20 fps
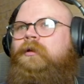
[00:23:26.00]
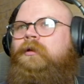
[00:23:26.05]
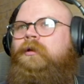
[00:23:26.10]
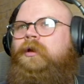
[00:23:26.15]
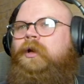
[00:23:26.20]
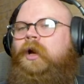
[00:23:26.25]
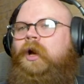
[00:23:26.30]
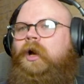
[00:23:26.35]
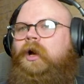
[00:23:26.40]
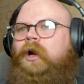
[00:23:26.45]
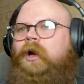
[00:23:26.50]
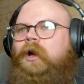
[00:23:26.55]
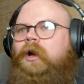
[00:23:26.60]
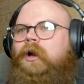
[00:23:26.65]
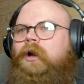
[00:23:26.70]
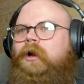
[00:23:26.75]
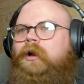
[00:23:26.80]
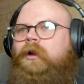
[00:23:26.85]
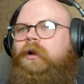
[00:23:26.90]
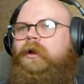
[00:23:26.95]

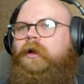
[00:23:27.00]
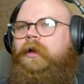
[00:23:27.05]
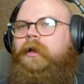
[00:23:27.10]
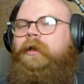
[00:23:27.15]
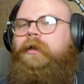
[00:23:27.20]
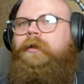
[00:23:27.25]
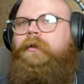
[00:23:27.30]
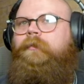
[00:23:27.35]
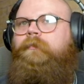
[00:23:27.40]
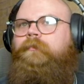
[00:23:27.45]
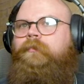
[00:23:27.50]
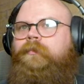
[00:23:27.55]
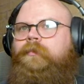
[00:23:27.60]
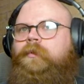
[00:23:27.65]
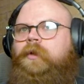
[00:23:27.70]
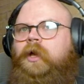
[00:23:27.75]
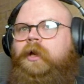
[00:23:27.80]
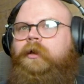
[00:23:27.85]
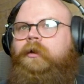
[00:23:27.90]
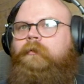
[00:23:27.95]
Uh, I'm
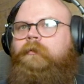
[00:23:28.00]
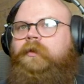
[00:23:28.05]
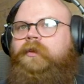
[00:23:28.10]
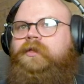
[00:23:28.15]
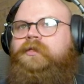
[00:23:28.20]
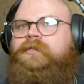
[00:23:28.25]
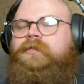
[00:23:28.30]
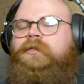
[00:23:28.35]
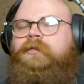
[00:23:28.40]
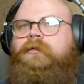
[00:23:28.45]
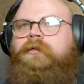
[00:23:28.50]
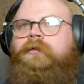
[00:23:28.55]
not gonna read this.